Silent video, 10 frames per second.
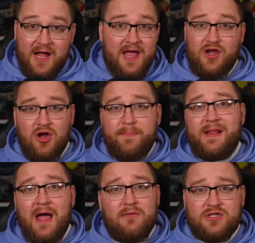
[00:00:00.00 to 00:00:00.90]
It could be
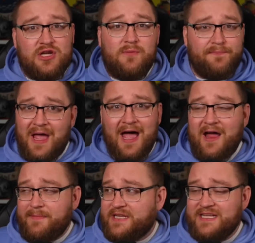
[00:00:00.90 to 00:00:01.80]
down to
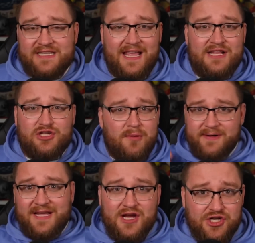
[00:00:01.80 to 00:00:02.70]
artist
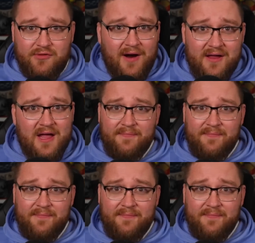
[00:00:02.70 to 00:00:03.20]
interpretation, right?